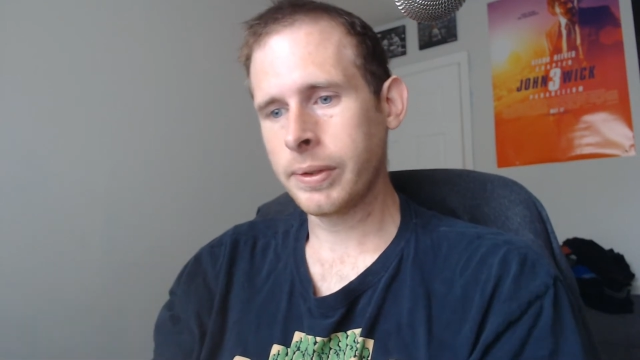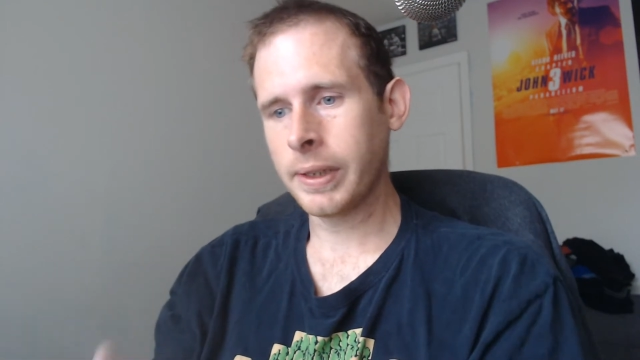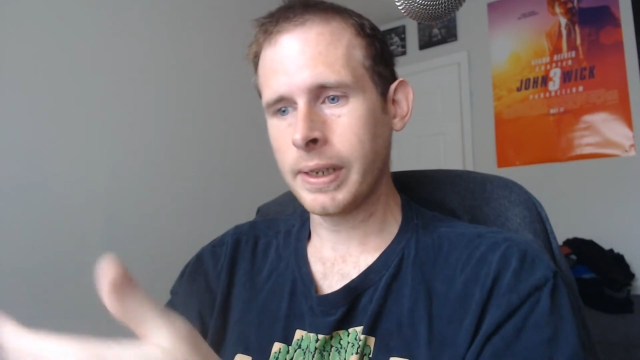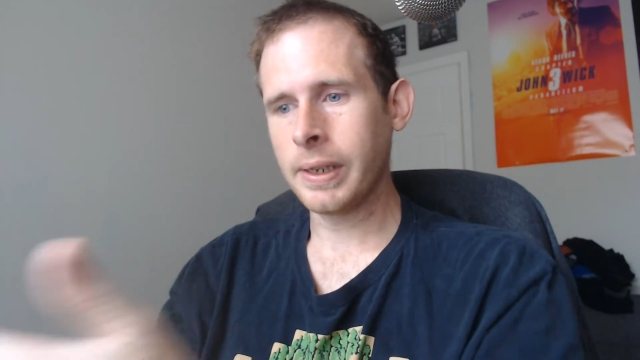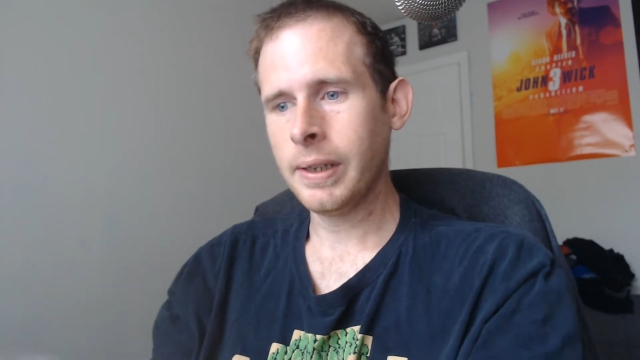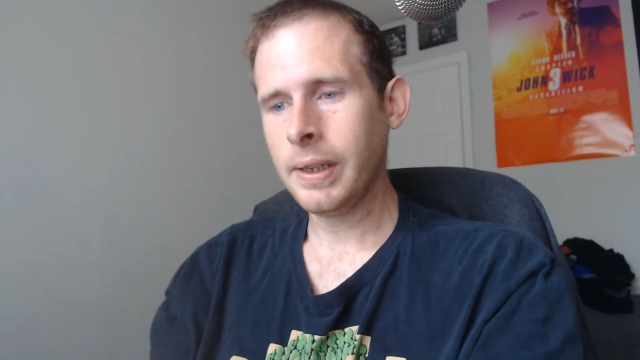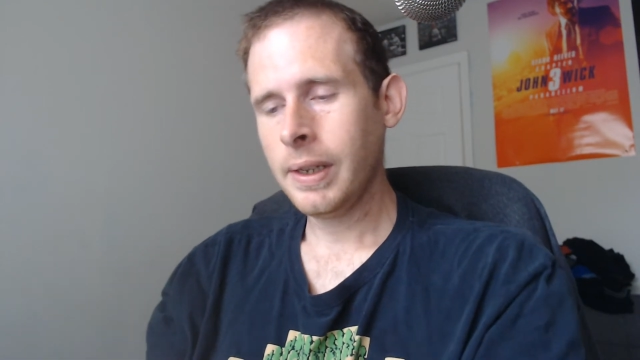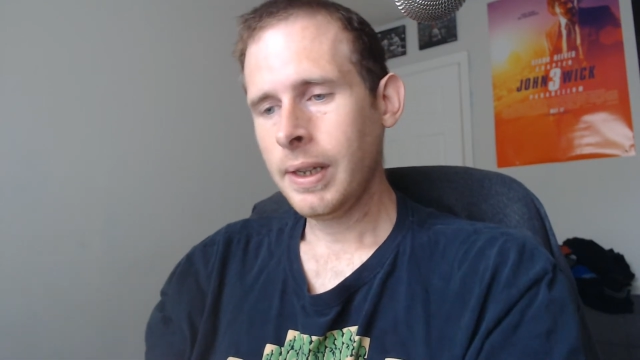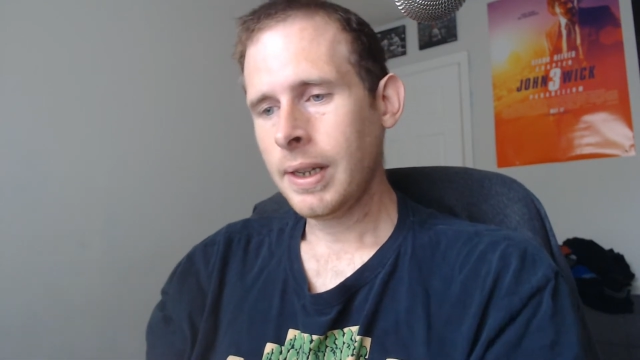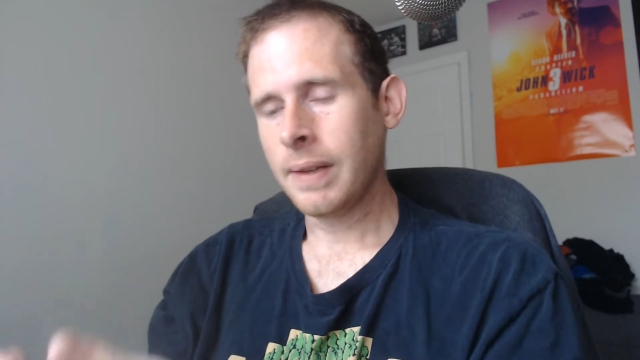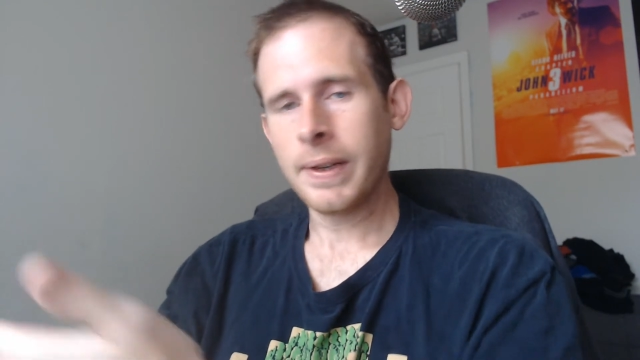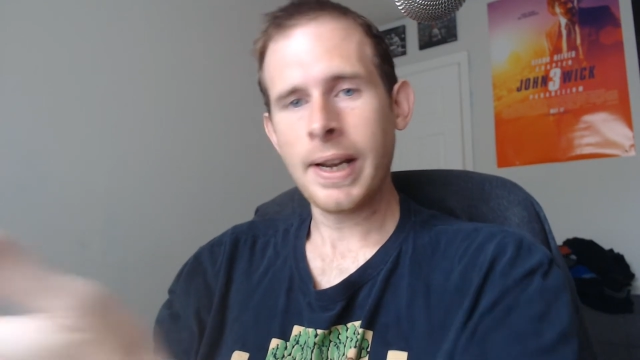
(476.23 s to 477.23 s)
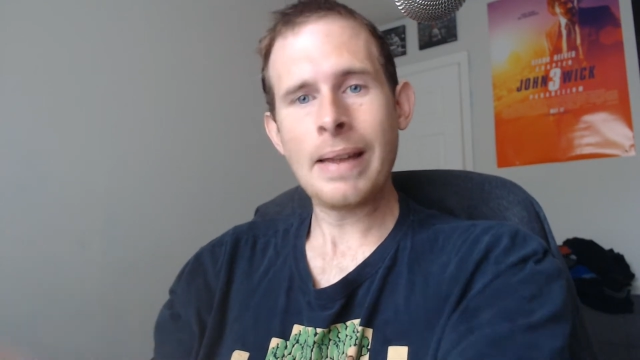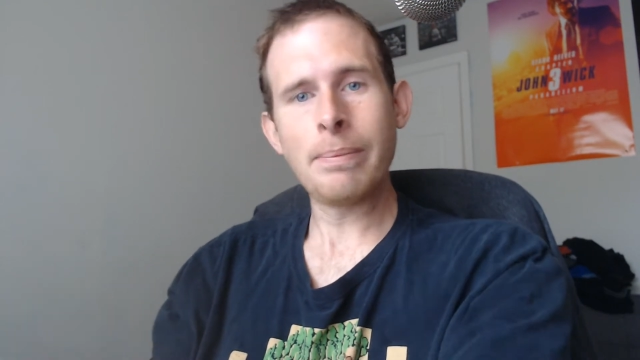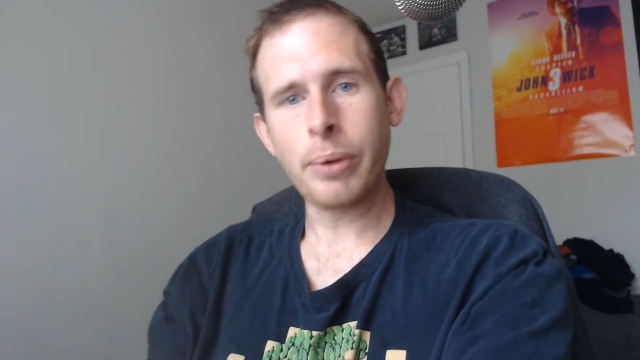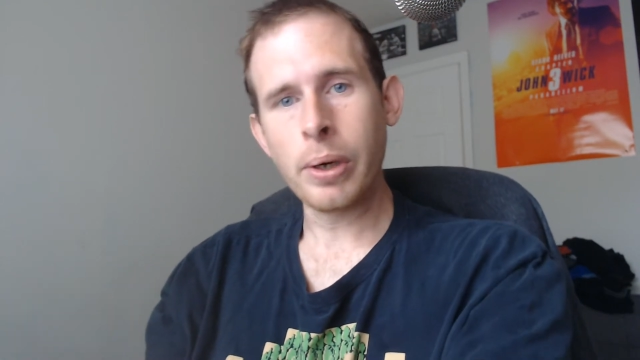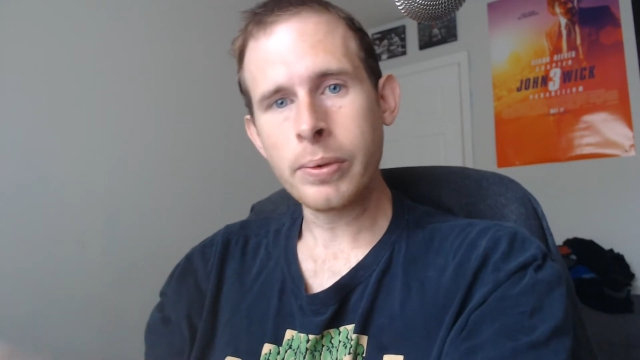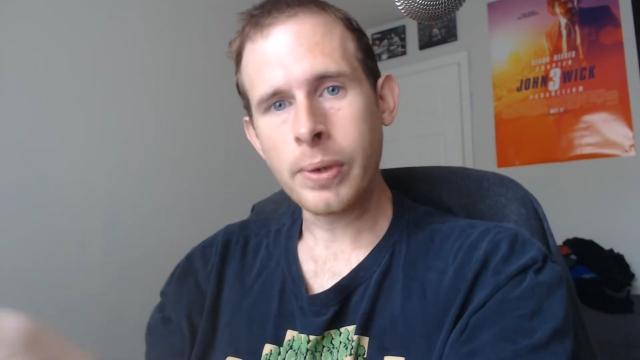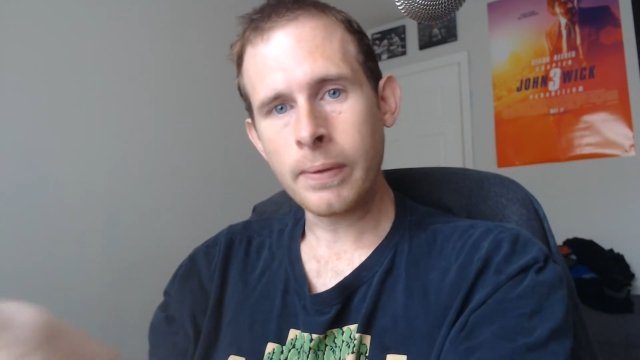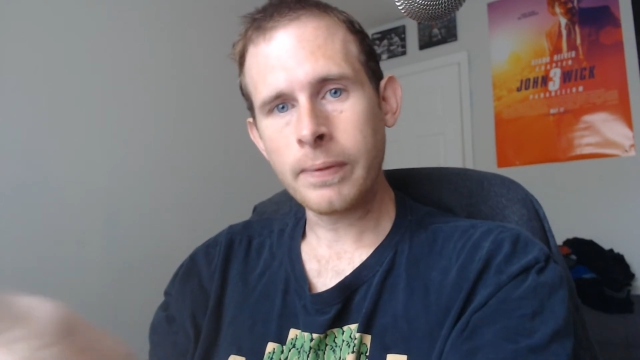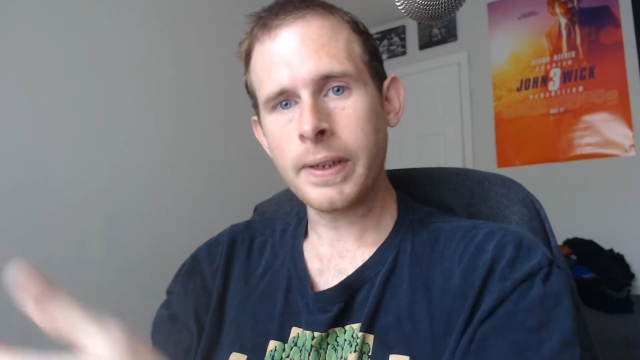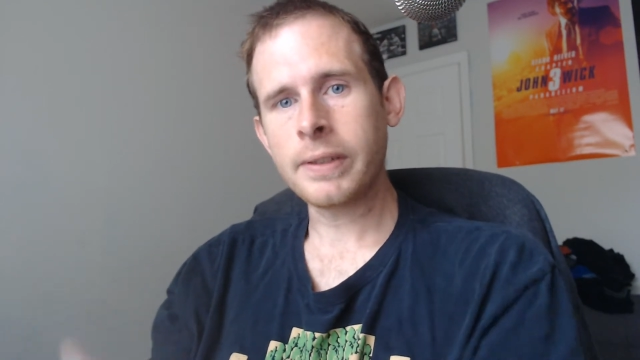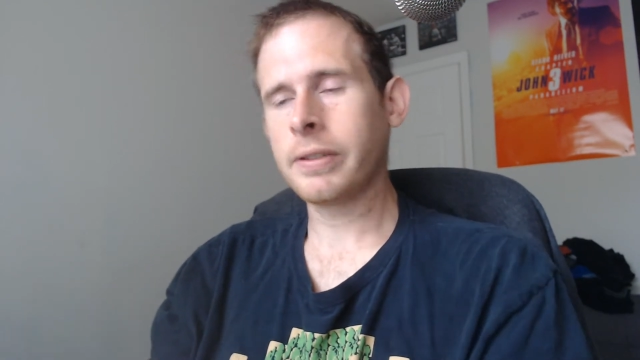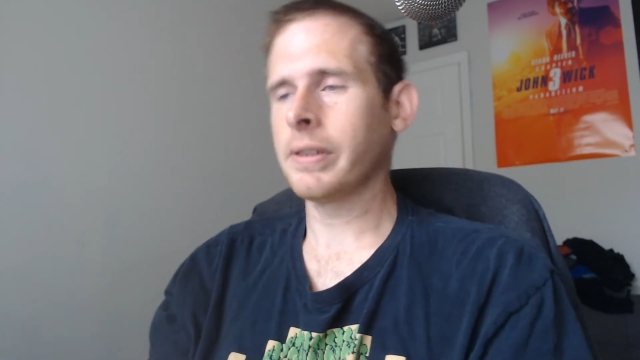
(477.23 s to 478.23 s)
the if it ain't broke, don't
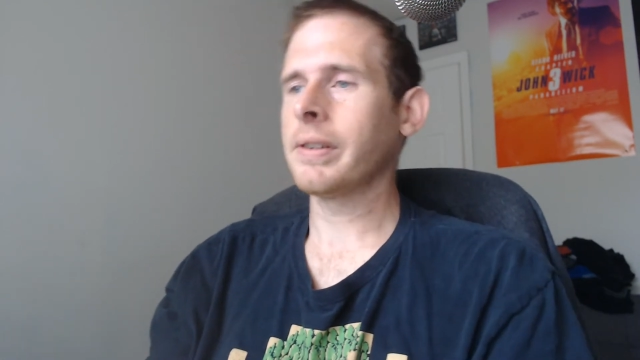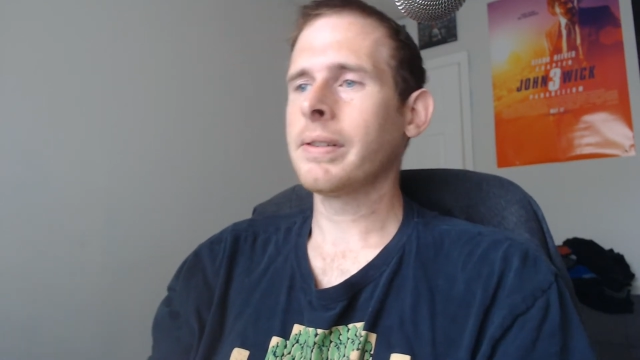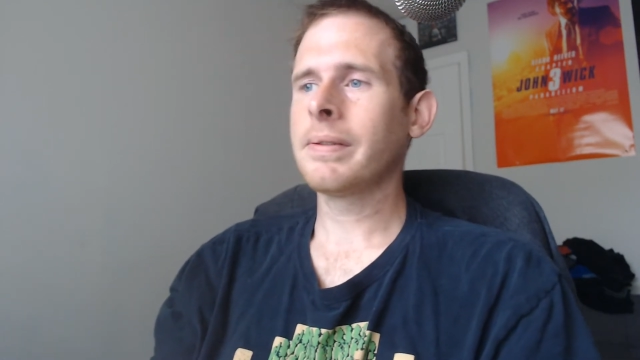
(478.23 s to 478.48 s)
fix it.